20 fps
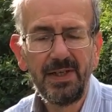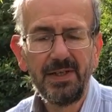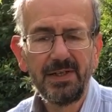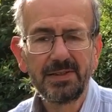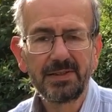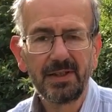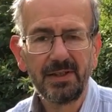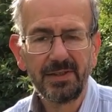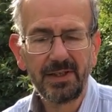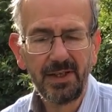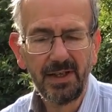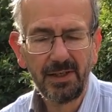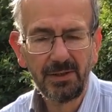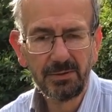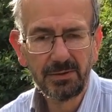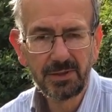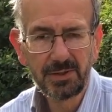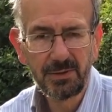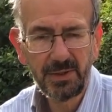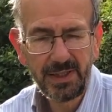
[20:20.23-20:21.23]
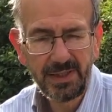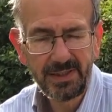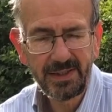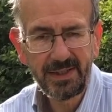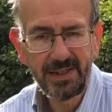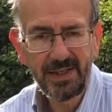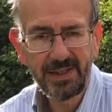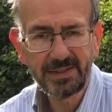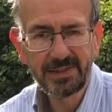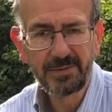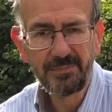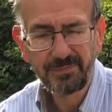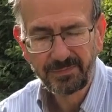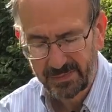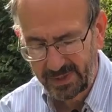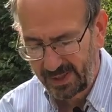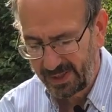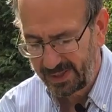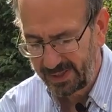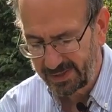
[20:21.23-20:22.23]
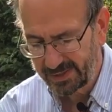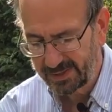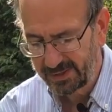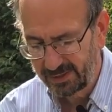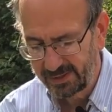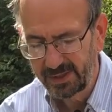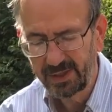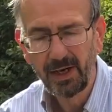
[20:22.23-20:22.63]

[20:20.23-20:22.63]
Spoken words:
It's got the old queen in it and it's got